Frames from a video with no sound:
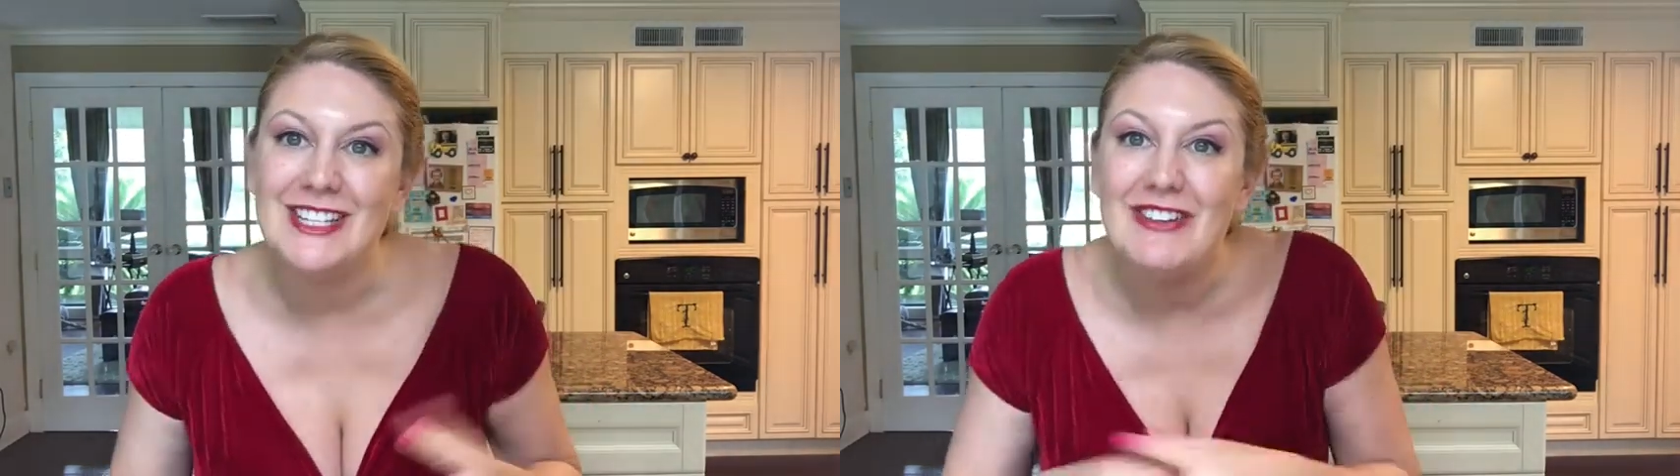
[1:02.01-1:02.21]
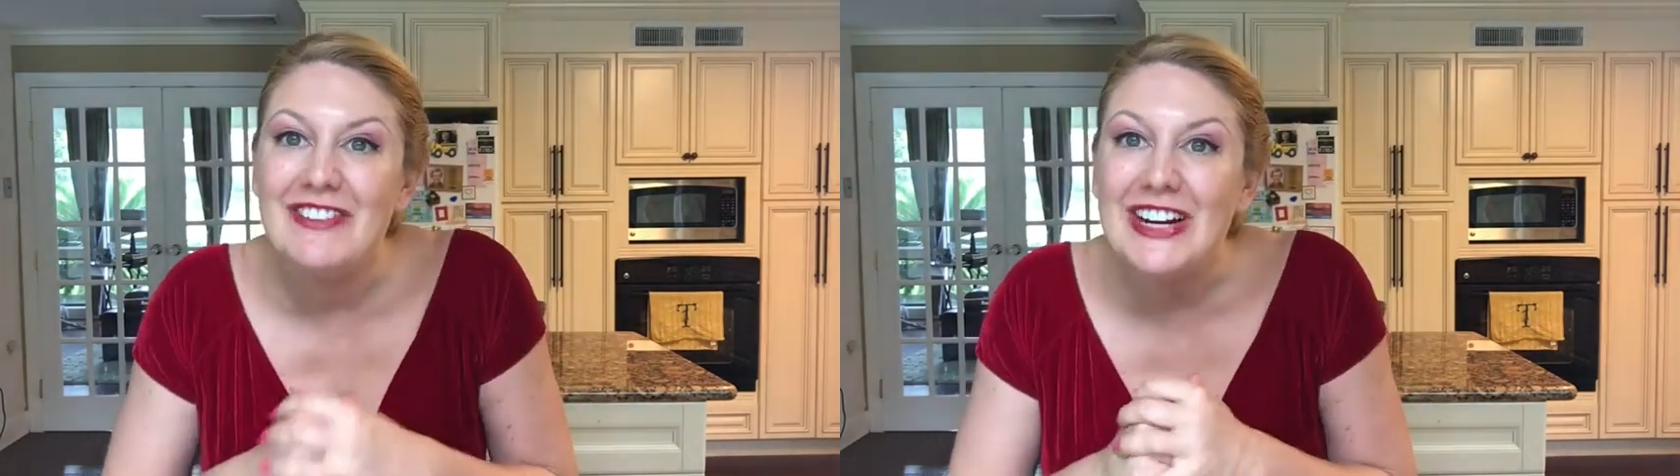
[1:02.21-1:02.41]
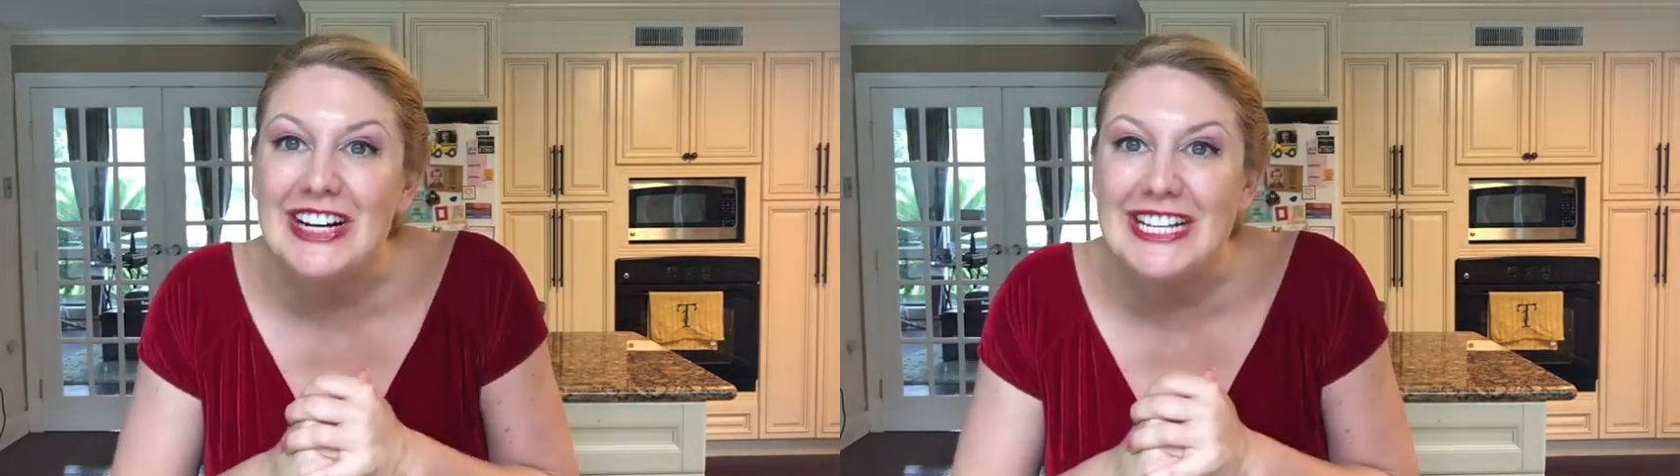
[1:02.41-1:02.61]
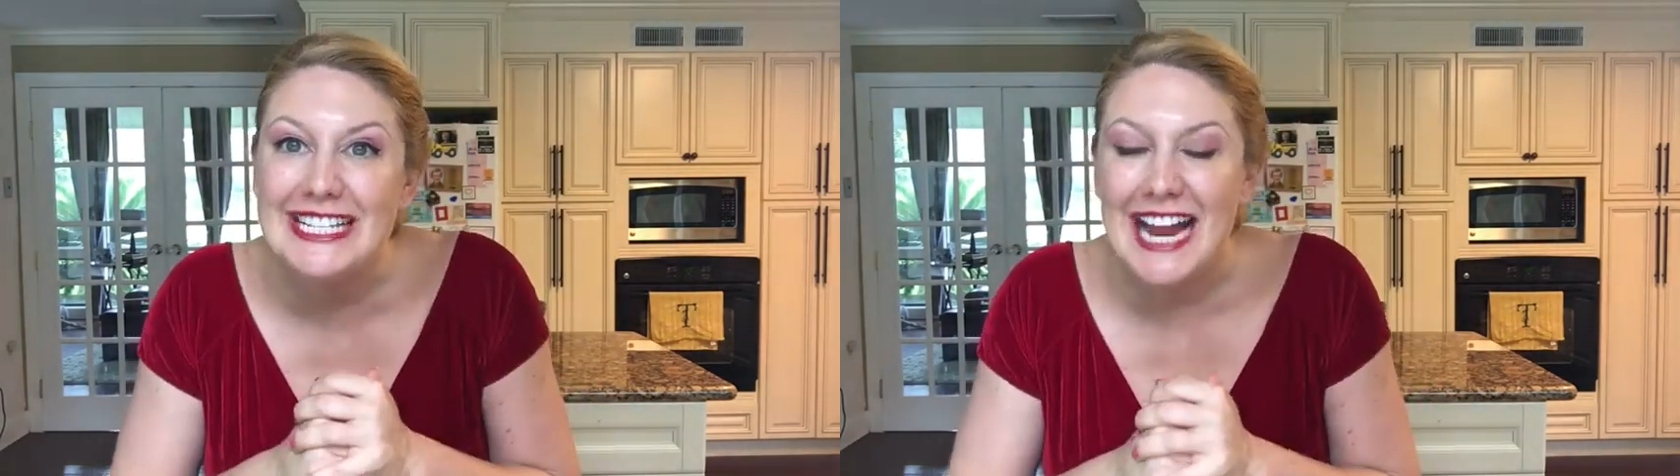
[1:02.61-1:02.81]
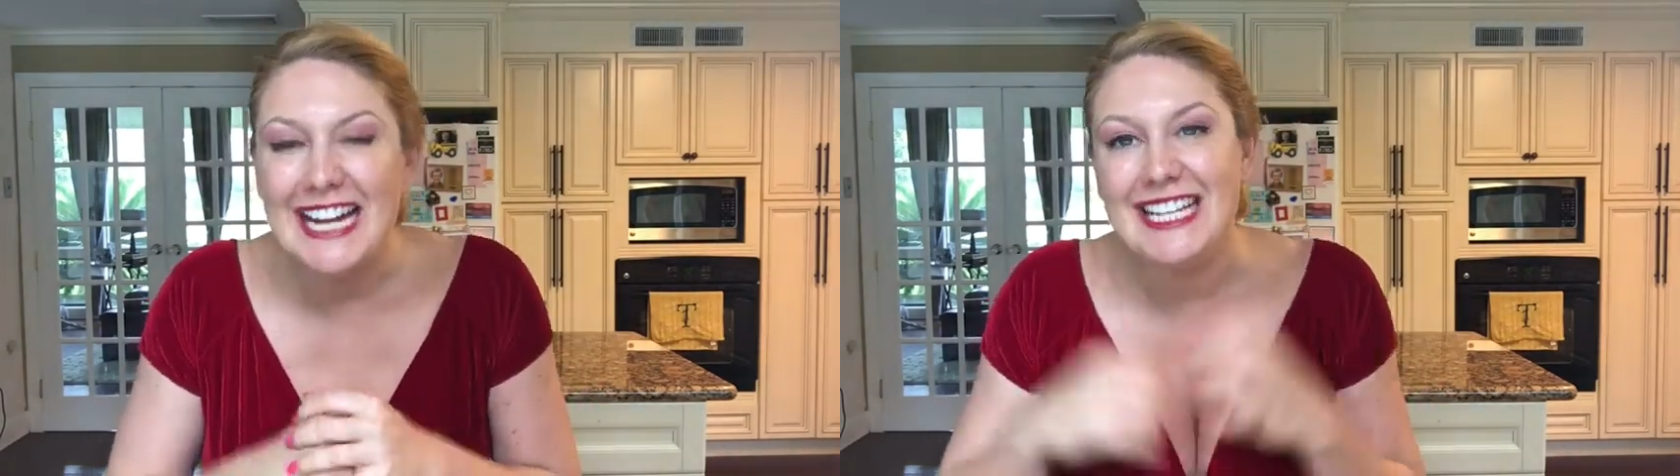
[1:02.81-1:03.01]
So I'm very
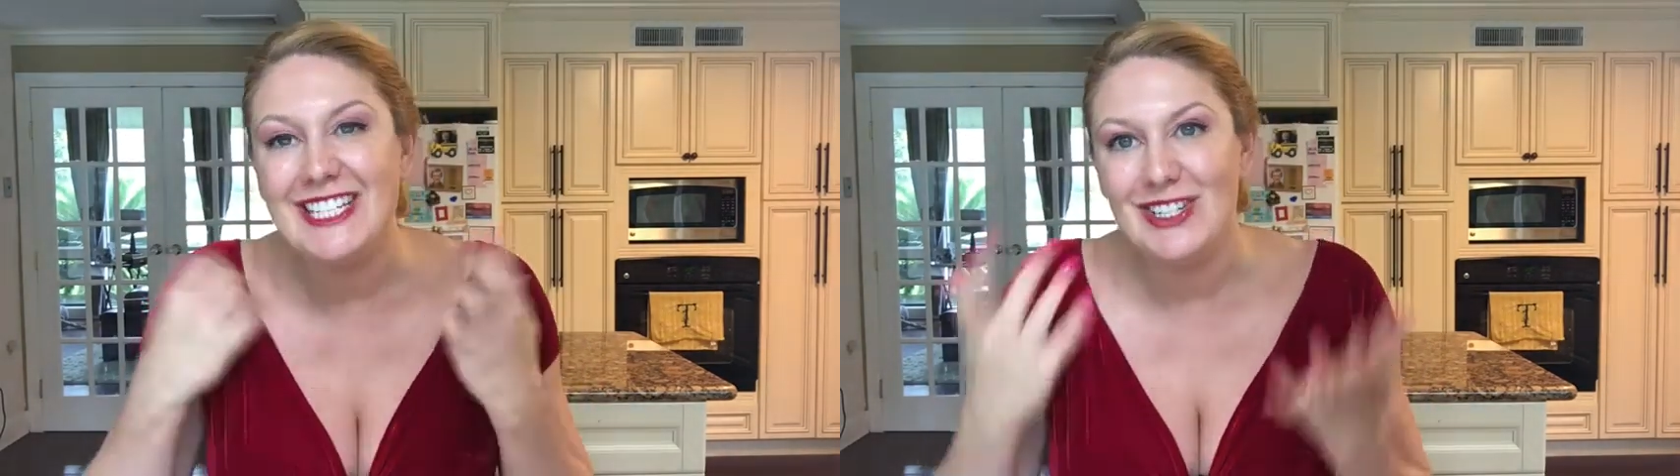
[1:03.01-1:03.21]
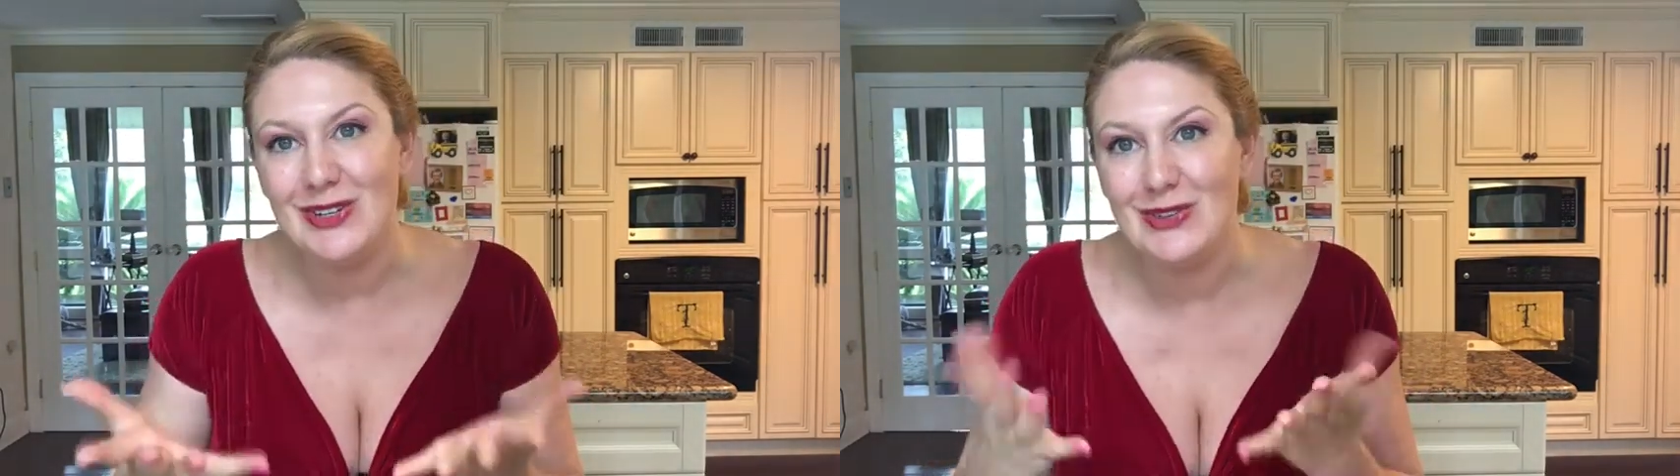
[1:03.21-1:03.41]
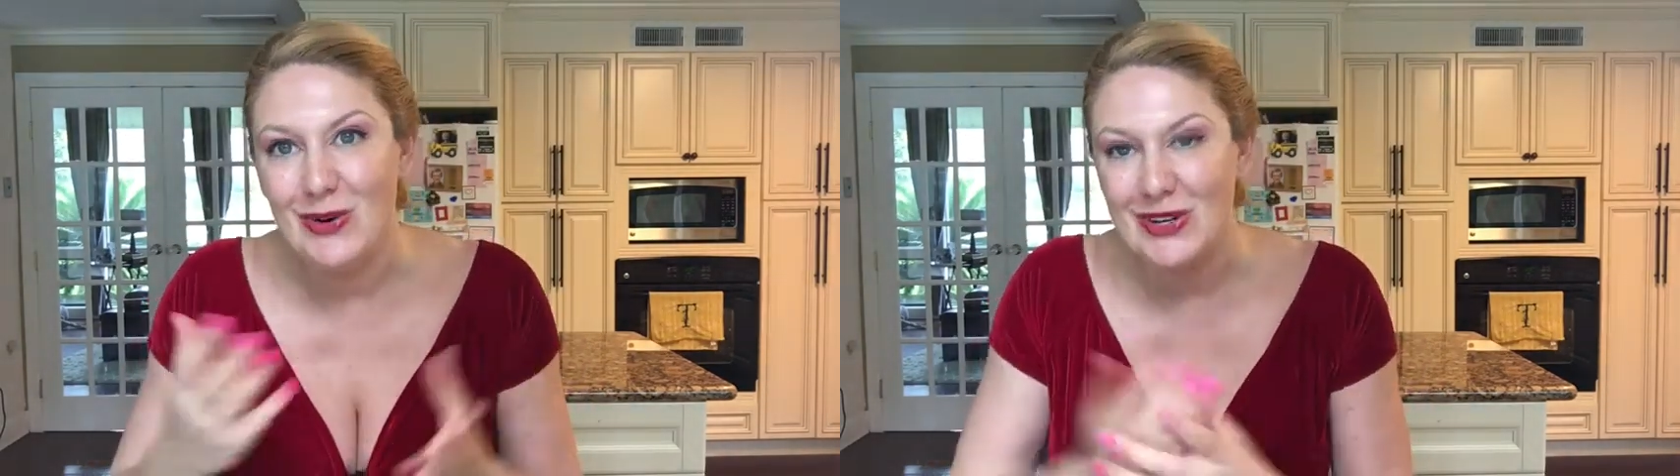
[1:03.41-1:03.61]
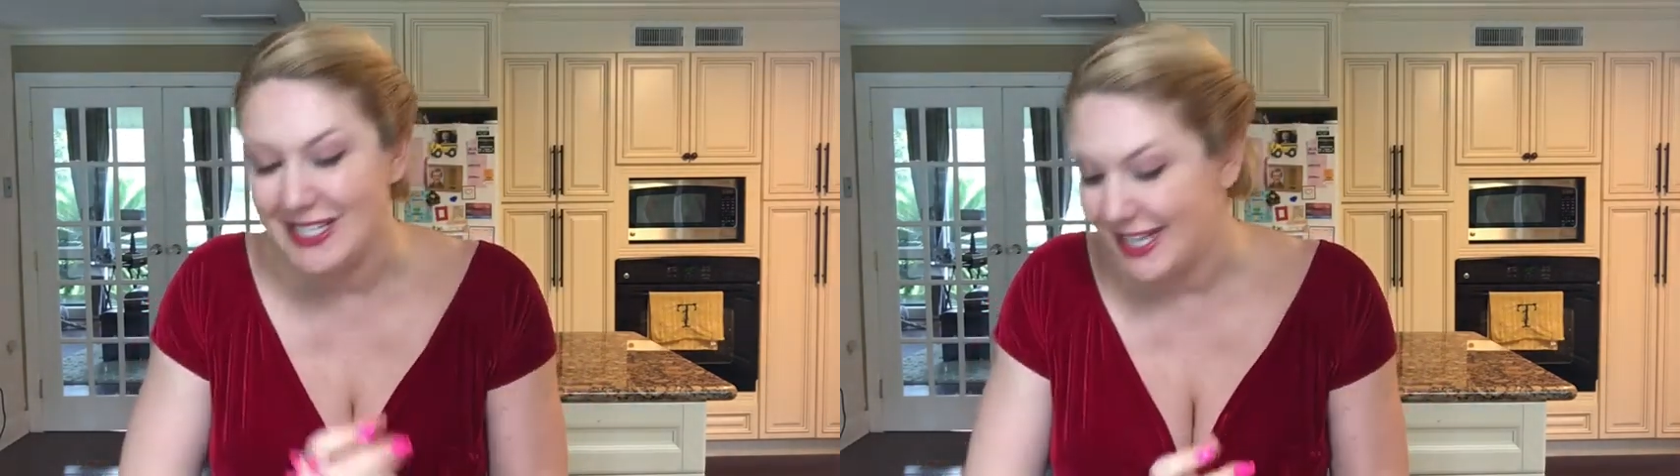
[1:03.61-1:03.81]
excited to, of course,